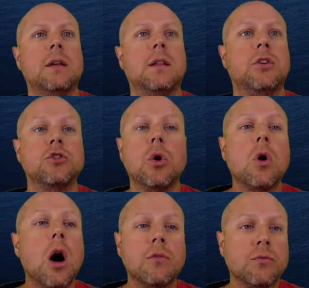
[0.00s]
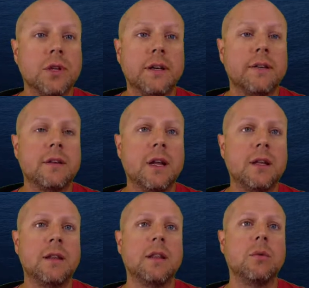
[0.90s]
there's no conflicts in
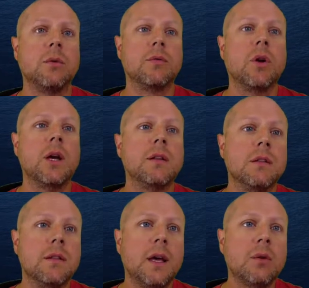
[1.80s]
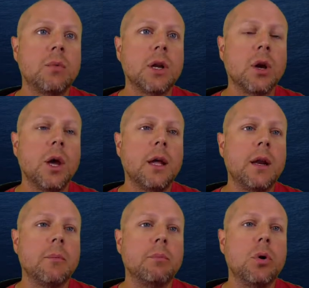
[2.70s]
anything that we've created, then we're going to go ahead
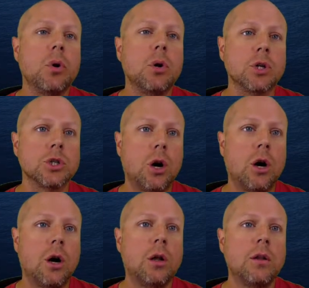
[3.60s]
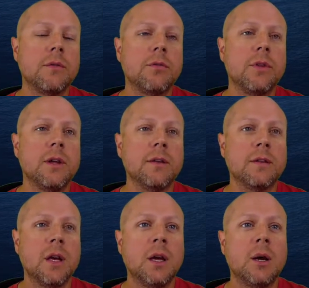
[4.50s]
and push all of
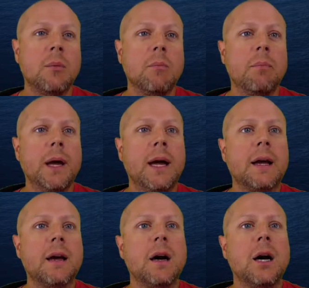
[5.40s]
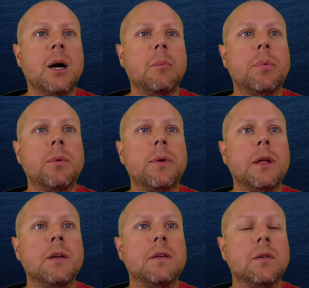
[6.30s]
this back up
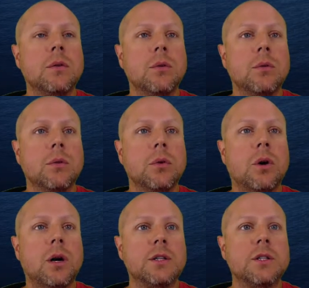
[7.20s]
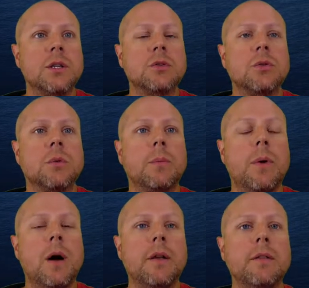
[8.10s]
into our central
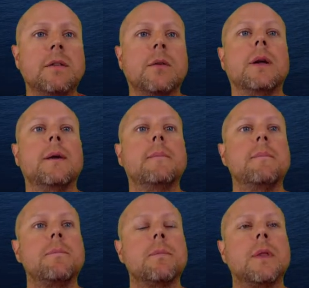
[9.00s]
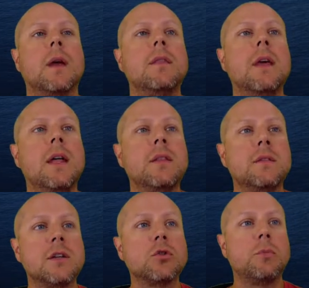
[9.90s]
repository. And then the
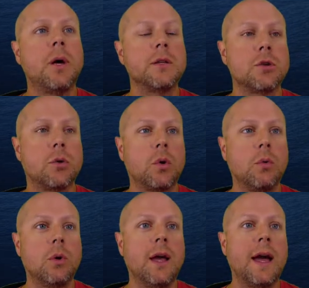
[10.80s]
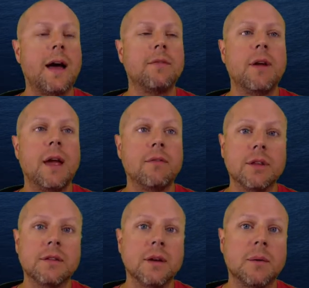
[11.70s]
central repository will have everything
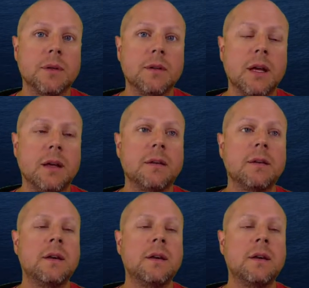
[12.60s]
that's up to date.